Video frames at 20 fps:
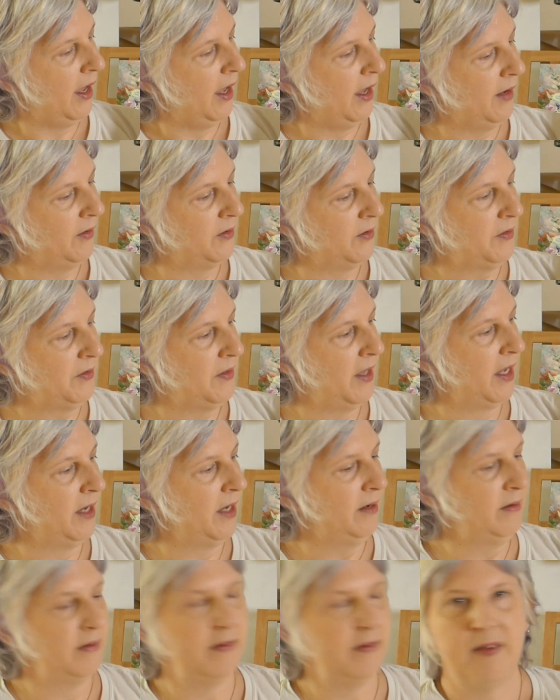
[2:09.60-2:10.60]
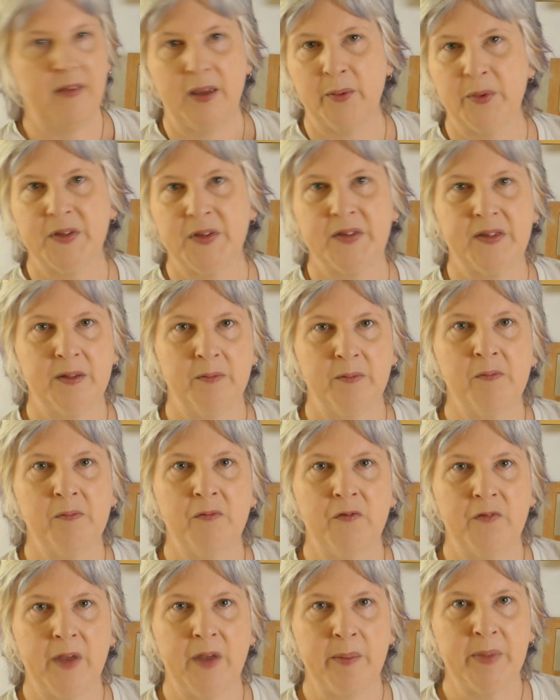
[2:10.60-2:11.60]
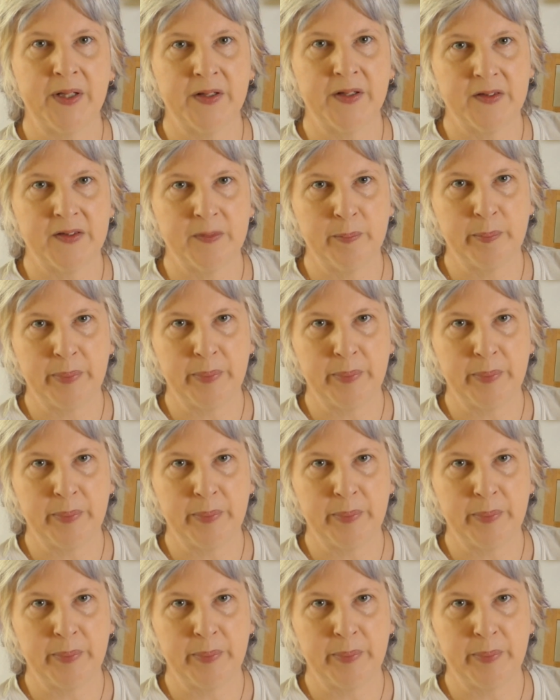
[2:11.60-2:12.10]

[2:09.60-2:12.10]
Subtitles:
and then there was some fabulous